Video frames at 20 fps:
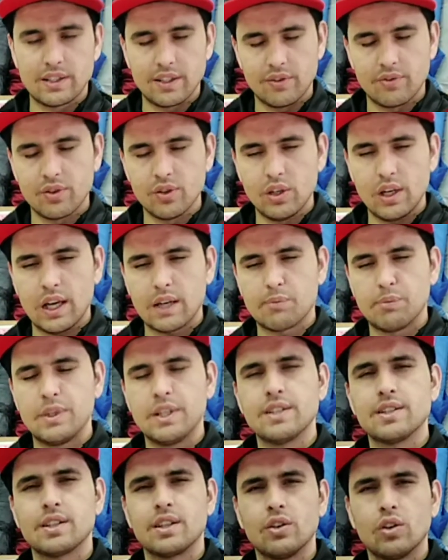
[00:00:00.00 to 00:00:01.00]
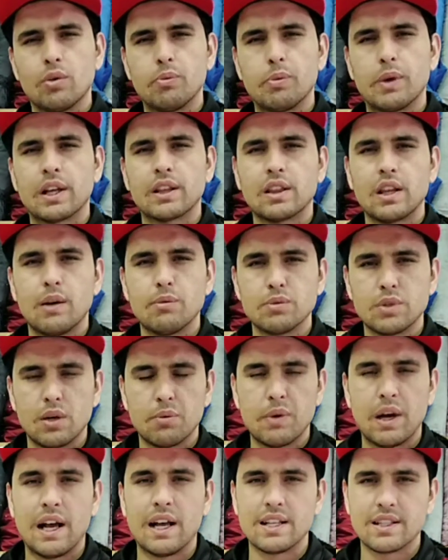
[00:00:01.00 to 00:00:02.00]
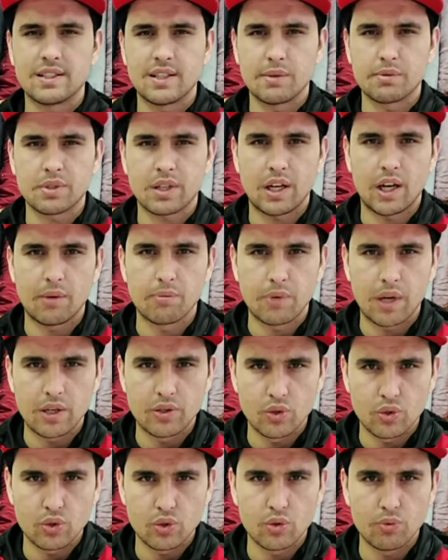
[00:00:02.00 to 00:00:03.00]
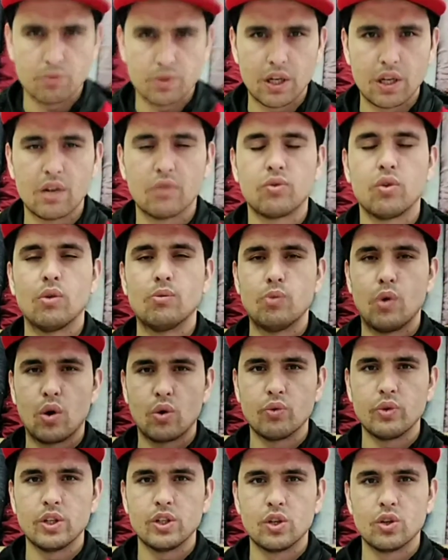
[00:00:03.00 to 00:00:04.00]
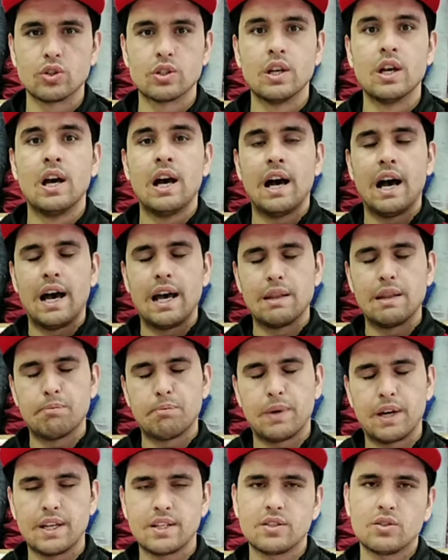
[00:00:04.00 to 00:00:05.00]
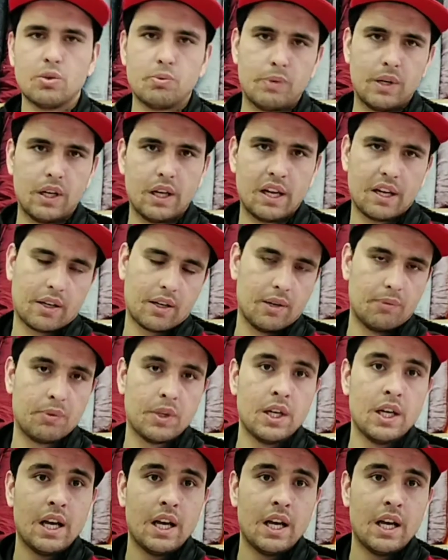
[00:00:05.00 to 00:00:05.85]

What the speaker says: If you like, please give it a big thumbs up and subscribe my YouTube channel for more videos and press the bell icon.